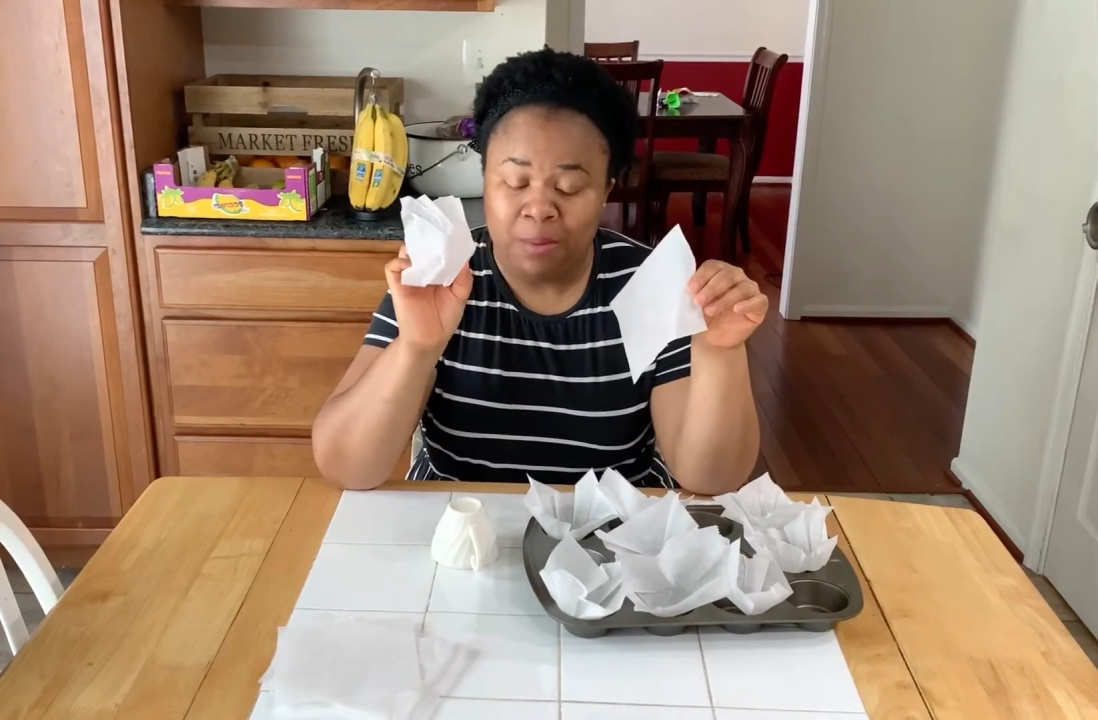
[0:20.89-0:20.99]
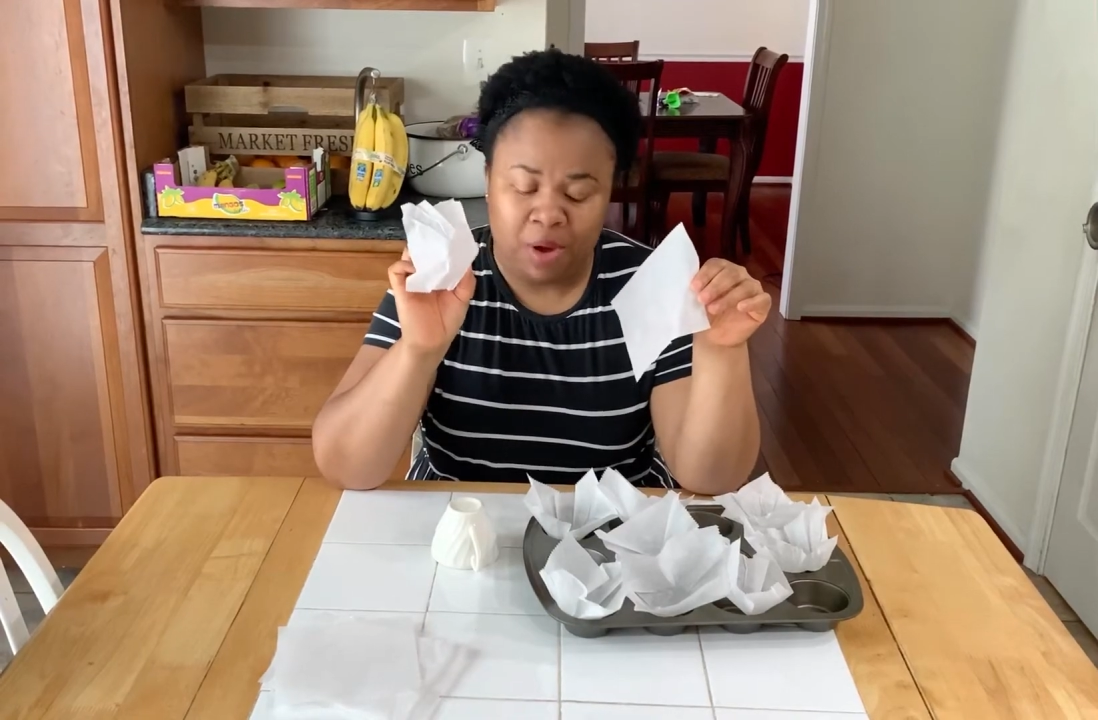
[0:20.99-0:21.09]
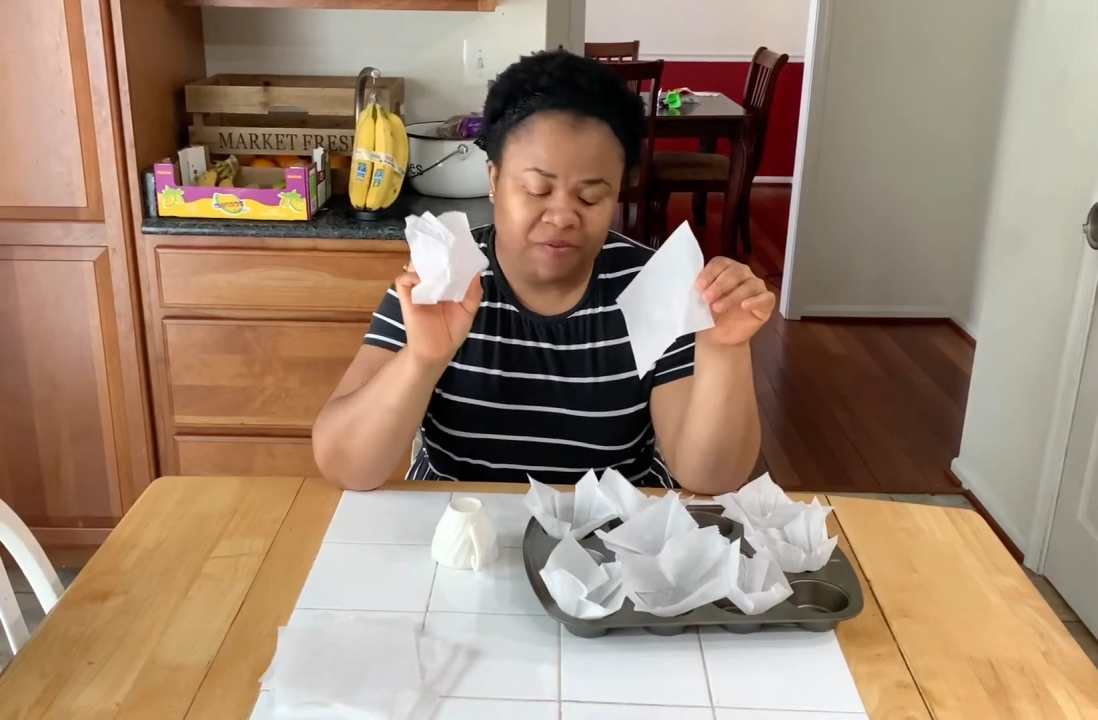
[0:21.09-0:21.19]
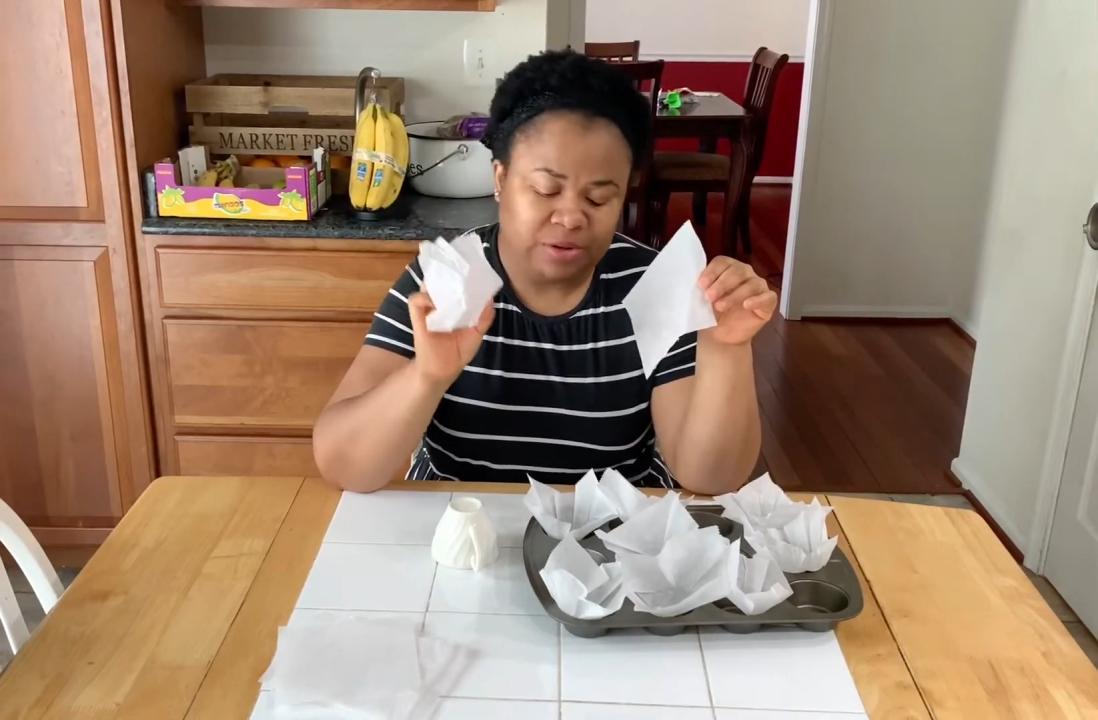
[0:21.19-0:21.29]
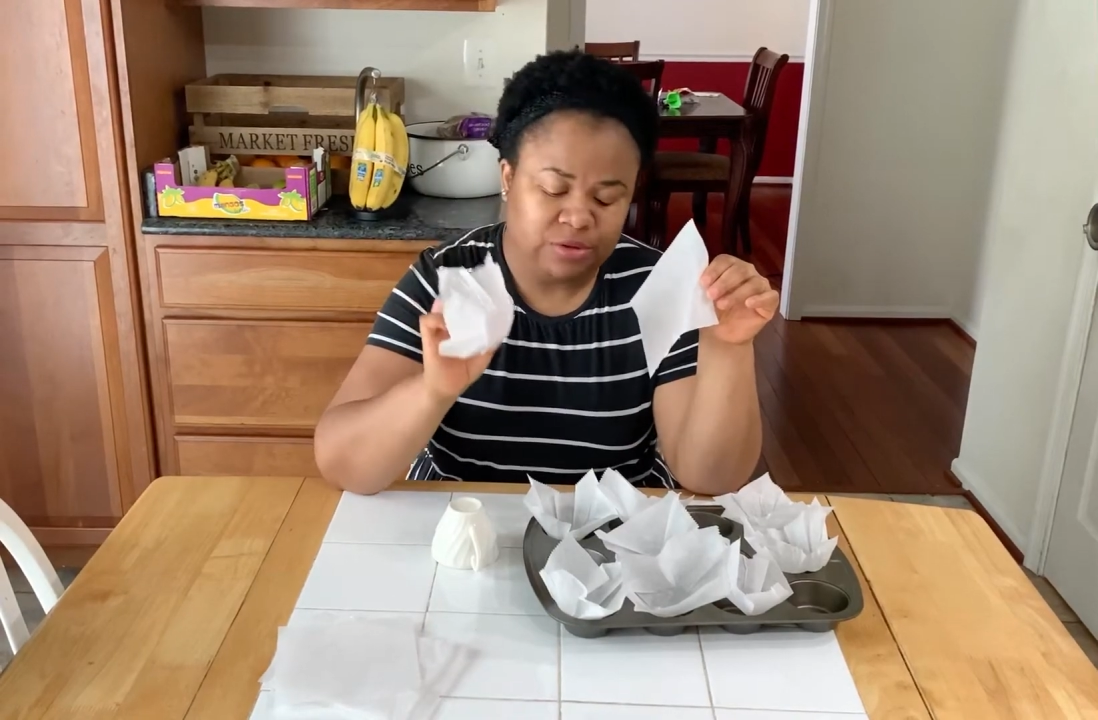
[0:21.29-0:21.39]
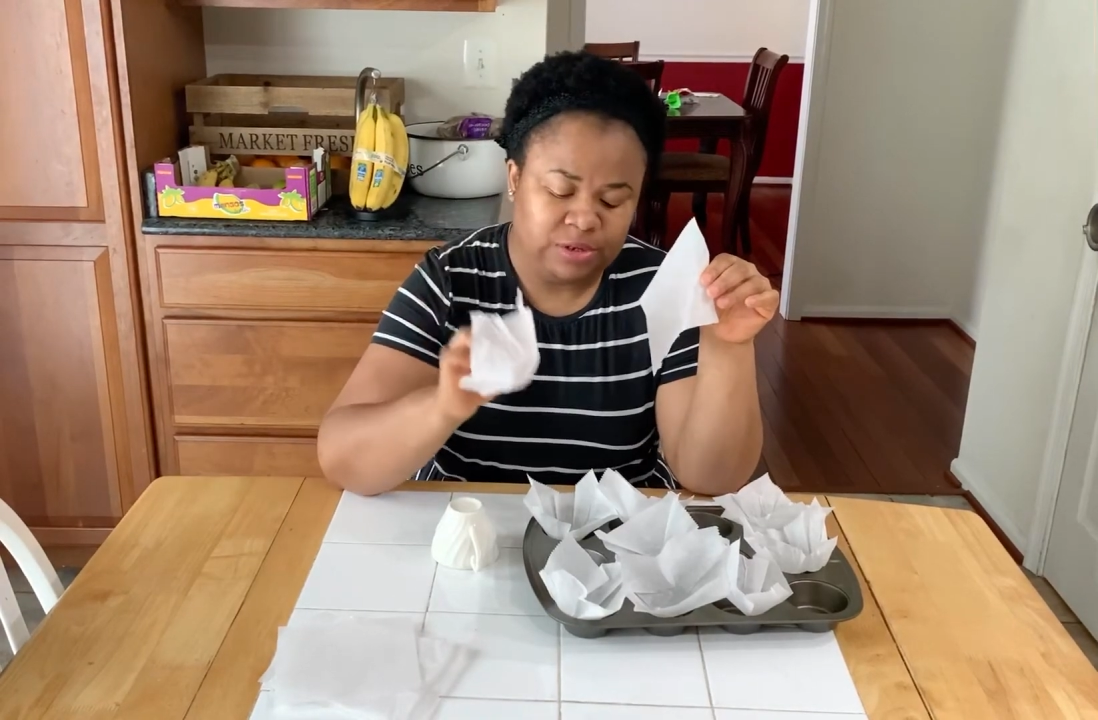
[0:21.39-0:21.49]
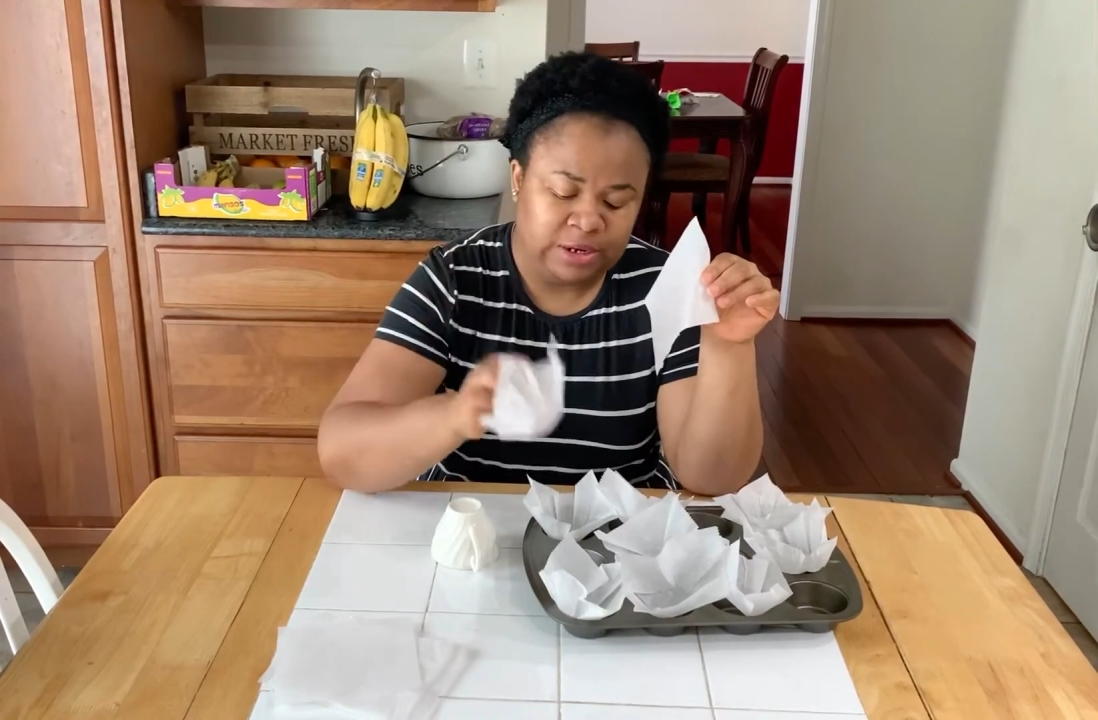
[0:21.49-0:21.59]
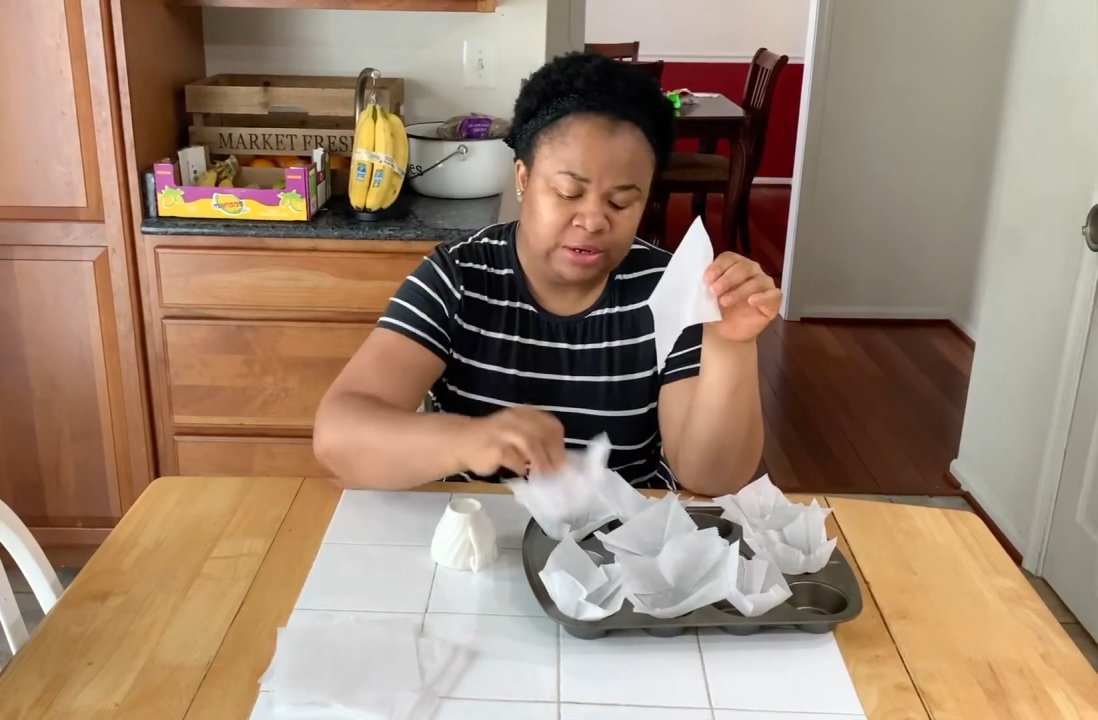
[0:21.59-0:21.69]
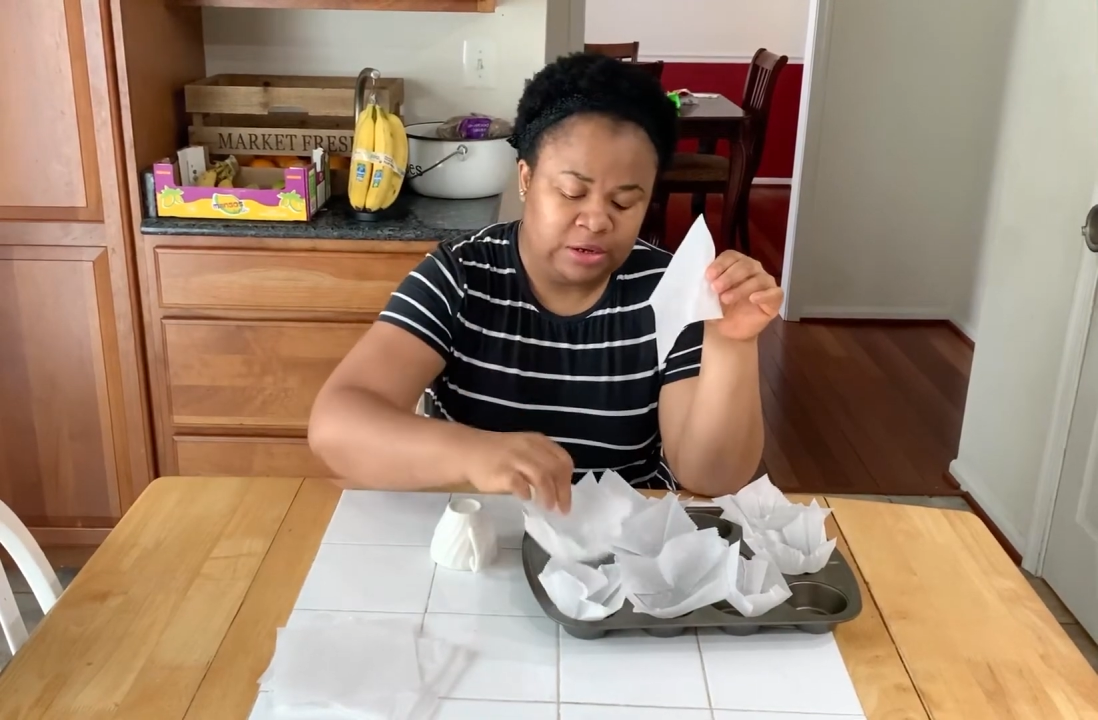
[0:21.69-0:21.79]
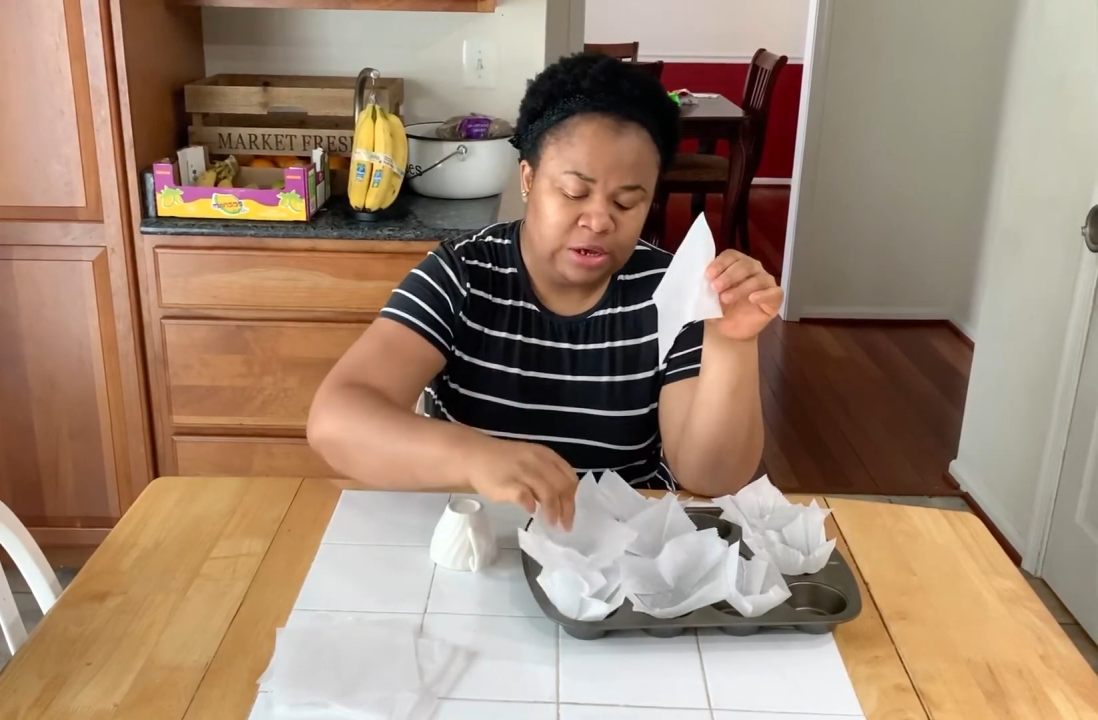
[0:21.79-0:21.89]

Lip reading: muffin today,